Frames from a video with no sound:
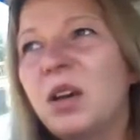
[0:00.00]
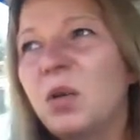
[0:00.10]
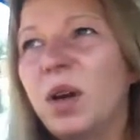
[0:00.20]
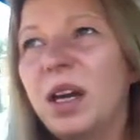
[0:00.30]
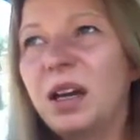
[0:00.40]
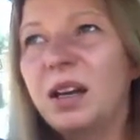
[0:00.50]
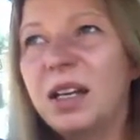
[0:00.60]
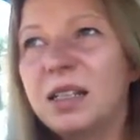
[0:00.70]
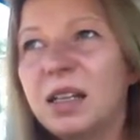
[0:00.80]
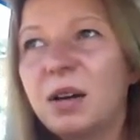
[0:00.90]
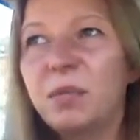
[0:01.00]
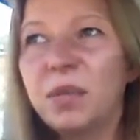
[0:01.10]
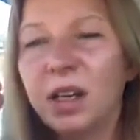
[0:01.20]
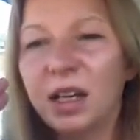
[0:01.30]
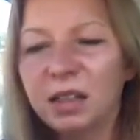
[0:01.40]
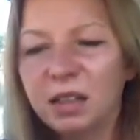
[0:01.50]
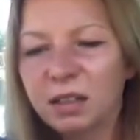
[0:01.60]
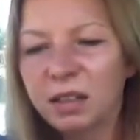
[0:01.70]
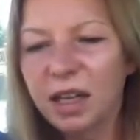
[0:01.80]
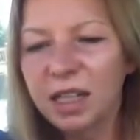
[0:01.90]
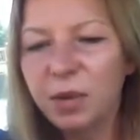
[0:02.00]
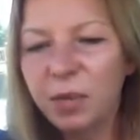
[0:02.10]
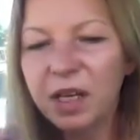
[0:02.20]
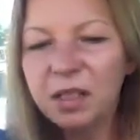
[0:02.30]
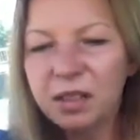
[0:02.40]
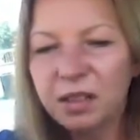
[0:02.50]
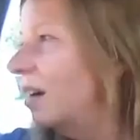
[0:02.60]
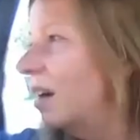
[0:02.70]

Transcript: where it's um like customer based,